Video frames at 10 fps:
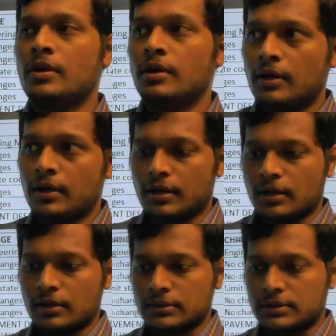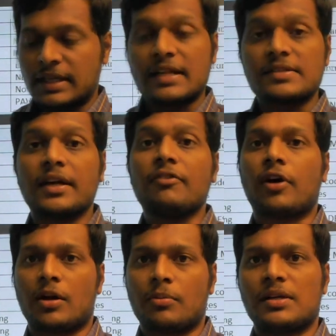the design
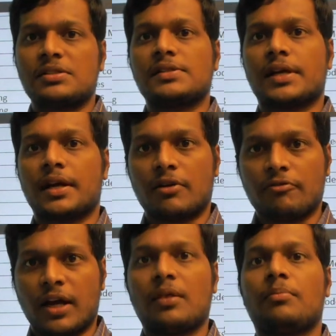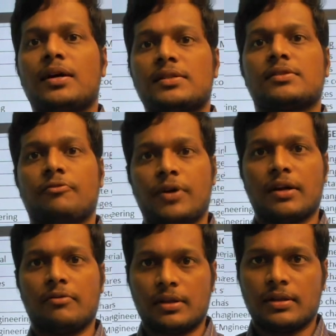formula design of tie bars
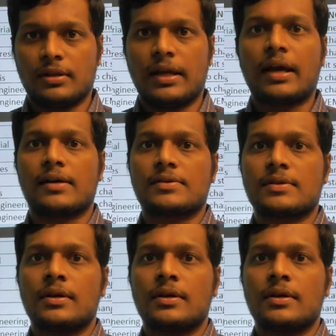whatever they ask